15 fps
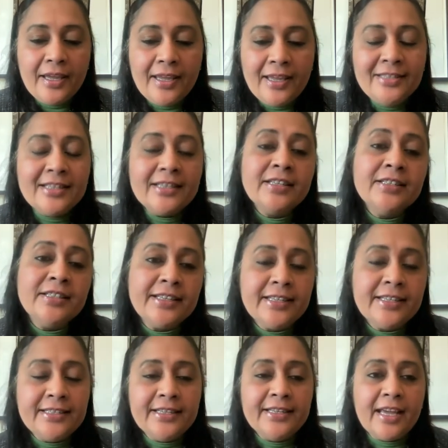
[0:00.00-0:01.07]
it doesn't
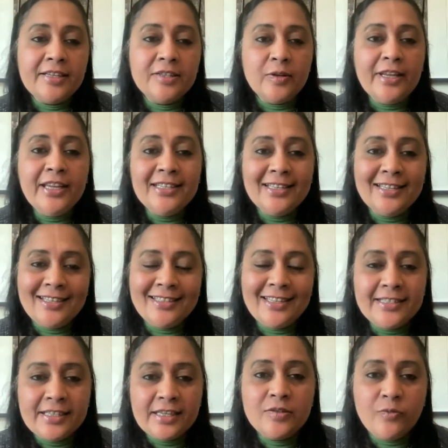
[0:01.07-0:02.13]
exist in isolation. It
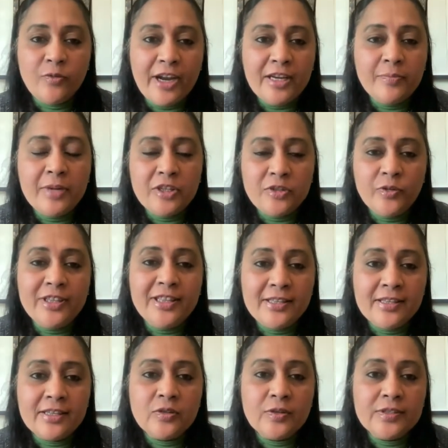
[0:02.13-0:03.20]
exists very much
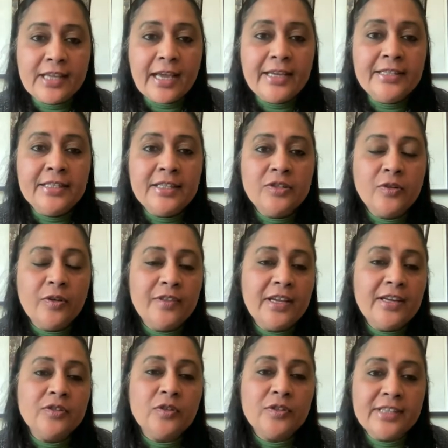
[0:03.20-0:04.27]
within the society. So if
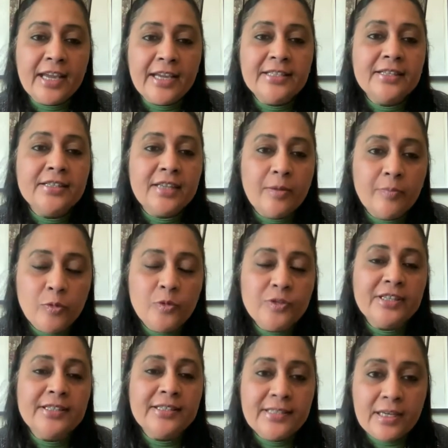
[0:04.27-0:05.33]
there are societal taboos
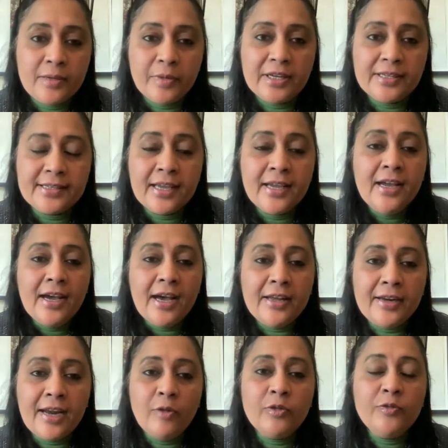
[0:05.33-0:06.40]
and stigmas
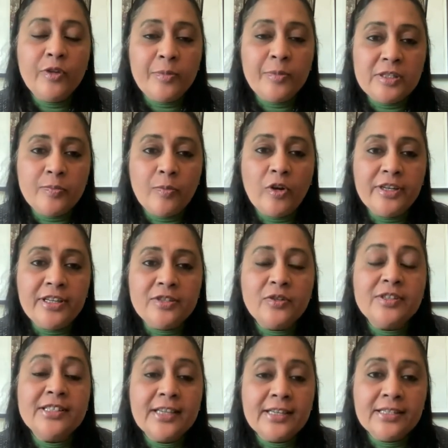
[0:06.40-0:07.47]
around women's bodies,
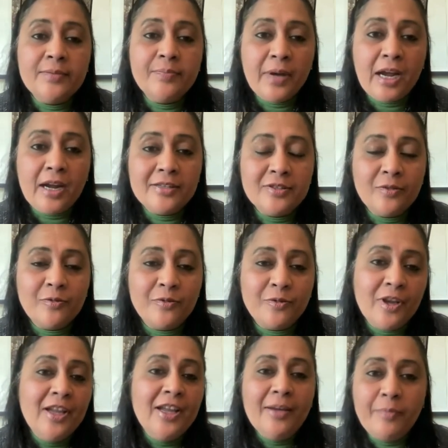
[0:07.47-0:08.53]
or certain parts of
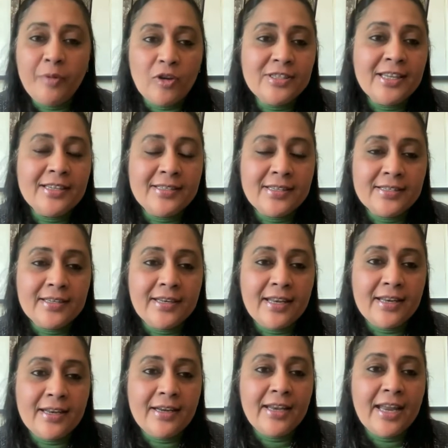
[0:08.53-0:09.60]
processes
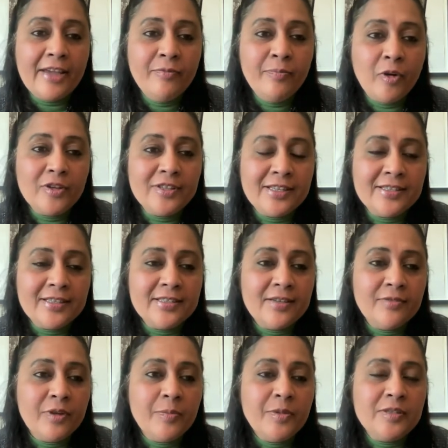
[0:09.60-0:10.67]
and life processes
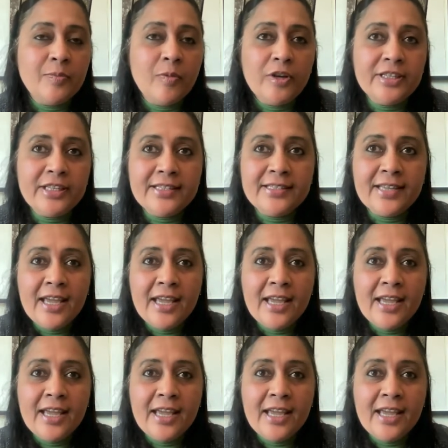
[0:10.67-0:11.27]
in women's bodies,